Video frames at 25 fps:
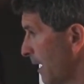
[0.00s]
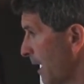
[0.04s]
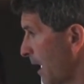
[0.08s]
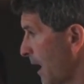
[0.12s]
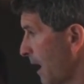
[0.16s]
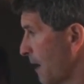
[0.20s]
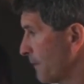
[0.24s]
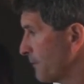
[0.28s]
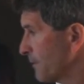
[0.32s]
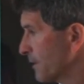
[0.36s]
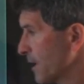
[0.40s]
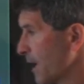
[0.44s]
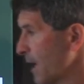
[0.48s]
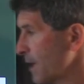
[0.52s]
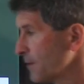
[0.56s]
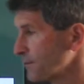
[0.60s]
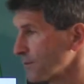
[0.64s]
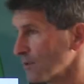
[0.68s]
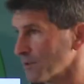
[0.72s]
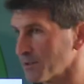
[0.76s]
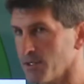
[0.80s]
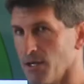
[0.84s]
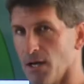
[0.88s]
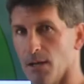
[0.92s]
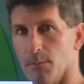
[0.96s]

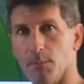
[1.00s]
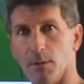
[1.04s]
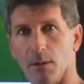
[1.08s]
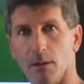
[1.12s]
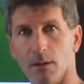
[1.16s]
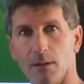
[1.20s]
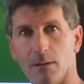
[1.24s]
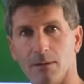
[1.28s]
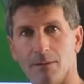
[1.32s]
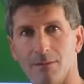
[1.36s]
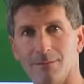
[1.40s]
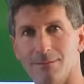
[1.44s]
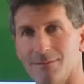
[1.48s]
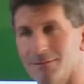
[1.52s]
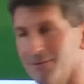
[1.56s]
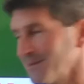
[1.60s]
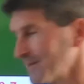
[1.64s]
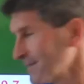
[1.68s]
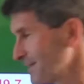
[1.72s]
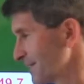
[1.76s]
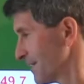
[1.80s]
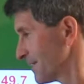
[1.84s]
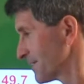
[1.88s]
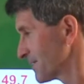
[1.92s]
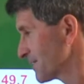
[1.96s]
Avogadro's number
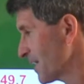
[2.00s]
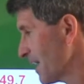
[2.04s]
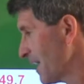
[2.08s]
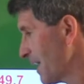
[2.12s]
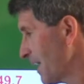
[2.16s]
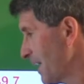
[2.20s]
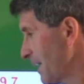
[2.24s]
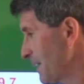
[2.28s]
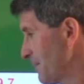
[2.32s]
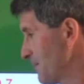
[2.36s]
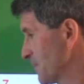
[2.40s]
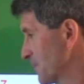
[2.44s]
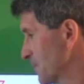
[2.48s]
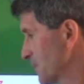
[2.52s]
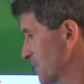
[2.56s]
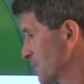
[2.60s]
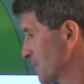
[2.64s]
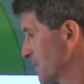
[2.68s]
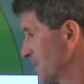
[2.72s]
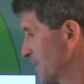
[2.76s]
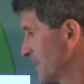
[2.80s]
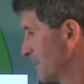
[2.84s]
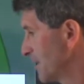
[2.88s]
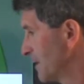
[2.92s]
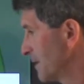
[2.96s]
times
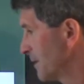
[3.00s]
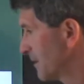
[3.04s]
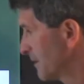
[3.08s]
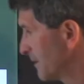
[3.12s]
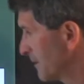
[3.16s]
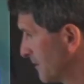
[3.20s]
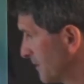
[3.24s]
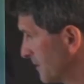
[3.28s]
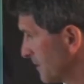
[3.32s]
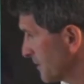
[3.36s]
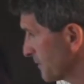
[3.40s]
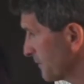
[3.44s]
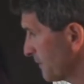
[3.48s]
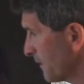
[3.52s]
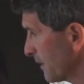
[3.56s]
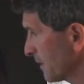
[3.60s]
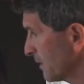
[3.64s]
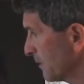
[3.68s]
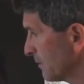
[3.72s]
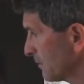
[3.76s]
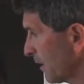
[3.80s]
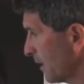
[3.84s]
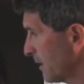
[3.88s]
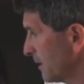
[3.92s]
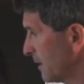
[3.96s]
this
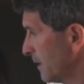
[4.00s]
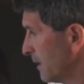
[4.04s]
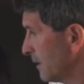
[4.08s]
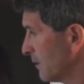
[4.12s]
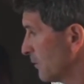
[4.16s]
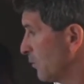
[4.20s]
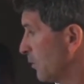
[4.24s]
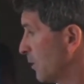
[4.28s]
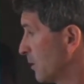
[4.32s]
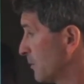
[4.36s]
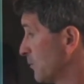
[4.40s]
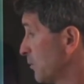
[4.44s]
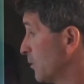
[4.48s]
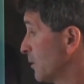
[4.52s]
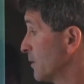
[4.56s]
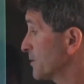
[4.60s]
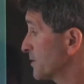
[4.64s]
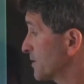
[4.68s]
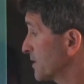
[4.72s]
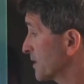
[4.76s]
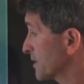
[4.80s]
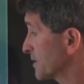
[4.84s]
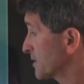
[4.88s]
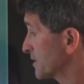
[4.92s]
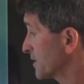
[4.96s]
figure right here,
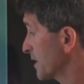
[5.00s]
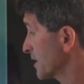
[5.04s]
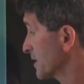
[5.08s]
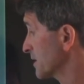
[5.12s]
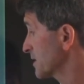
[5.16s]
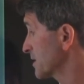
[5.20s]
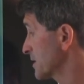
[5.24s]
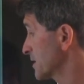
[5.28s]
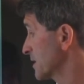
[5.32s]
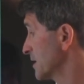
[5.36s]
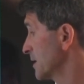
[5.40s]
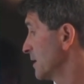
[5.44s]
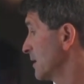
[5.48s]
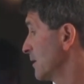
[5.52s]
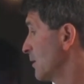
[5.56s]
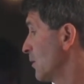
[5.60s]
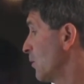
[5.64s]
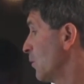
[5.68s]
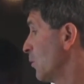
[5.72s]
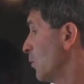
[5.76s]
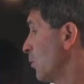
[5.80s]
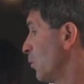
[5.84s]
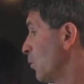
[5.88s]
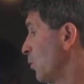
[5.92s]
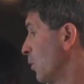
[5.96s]
1.66.
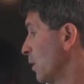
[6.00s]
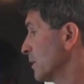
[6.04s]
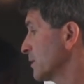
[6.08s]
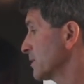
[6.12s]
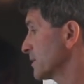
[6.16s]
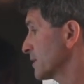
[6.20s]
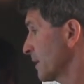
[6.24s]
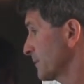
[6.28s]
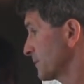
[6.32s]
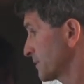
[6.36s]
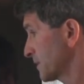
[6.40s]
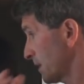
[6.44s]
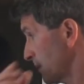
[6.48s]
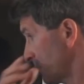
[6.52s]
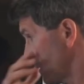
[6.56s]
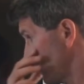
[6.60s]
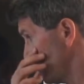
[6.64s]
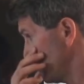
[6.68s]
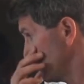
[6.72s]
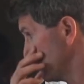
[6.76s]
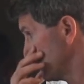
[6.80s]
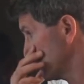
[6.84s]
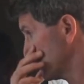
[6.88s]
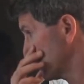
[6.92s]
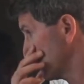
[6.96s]
1 times 10
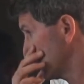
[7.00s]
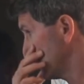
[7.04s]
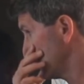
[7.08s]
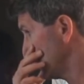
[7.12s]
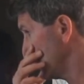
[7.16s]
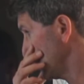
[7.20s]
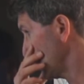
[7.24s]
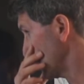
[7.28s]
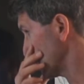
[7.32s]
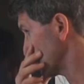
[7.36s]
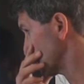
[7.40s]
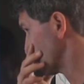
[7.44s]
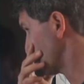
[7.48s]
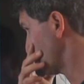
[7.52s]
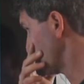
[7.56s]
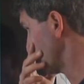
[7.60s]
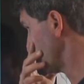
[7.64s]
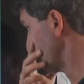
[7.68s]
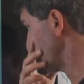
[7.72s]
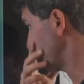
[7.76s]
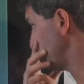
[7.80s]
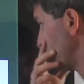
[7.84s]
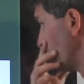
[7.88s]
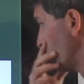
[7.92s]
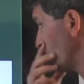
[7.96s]
to the
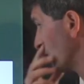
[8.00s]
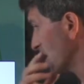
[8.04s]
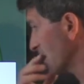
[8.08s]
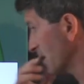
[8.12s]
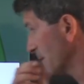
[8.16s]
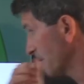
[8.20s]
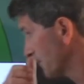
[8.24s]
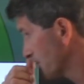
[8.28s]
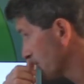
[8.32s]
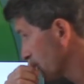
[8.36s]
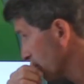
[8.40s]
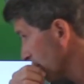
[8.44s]
24.